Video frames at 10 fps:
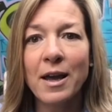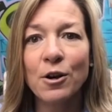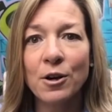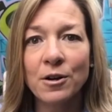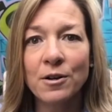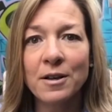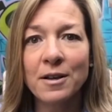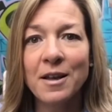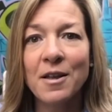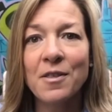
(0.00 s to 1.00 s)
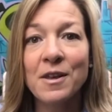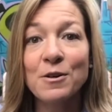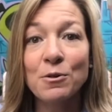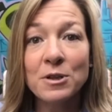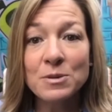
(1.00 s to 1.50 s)
earned the
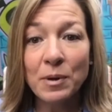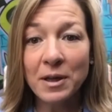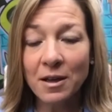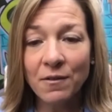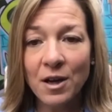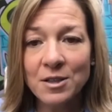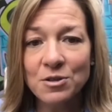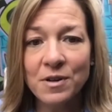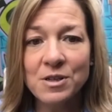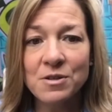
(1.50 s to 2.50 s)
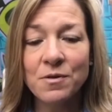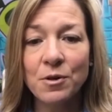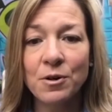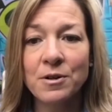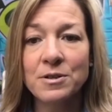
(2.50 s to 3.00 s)
endorsement of conservation
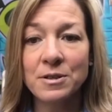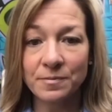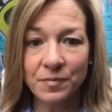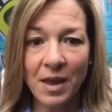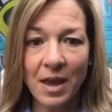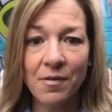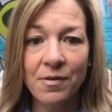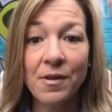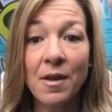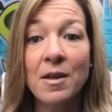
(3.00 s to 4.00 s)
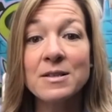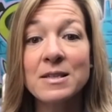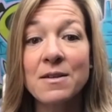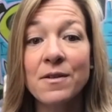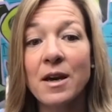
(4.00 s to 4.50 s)
voters, and
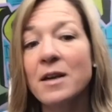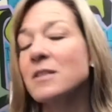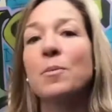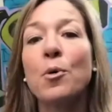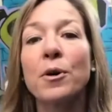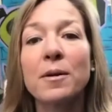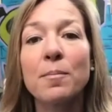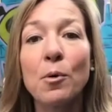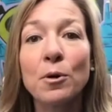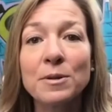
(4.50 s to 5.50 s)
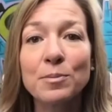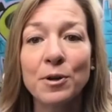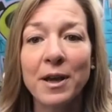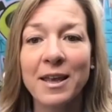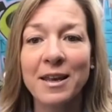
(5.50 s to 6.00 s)
CVI supported multiple
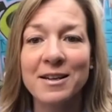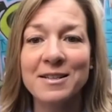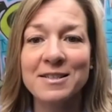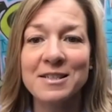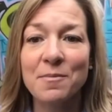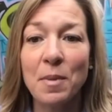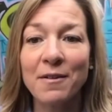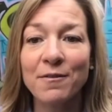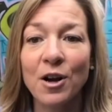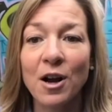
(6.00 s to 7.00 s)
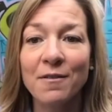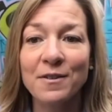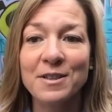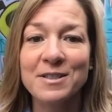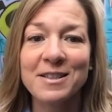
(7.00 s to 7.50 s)
candidacies of mine for
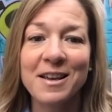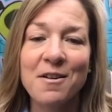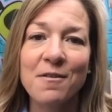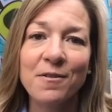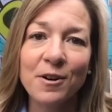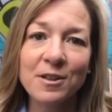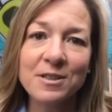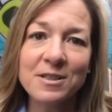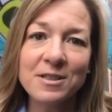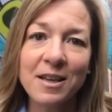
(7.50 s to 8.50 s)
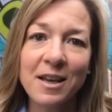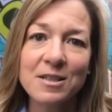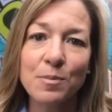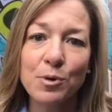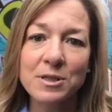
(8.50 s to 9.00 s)
office. First, as a
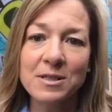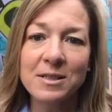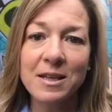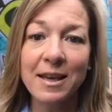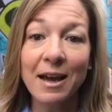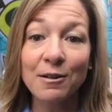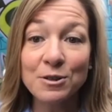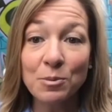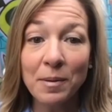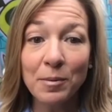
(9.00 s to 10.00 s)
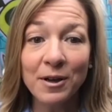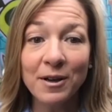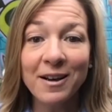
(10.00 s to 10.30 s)
Boise City Council member